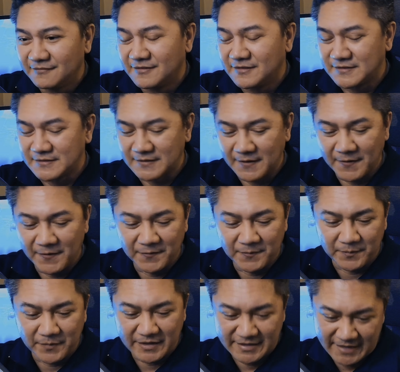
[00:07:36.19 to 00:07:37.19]
So,
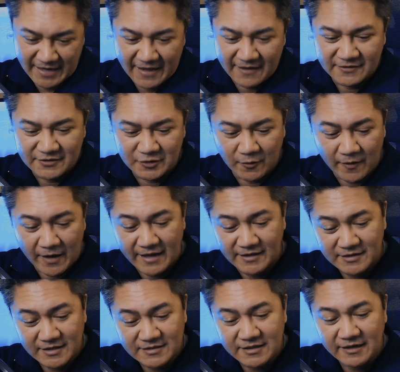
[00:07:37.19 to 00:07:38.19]
but yeah, so I
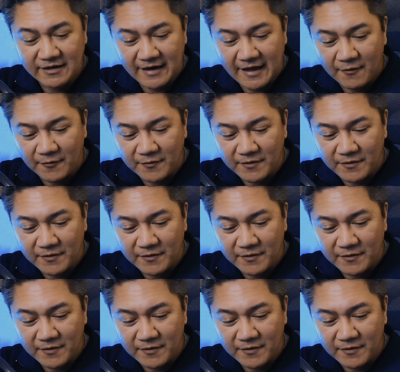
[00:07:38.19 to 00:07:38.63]
tested it out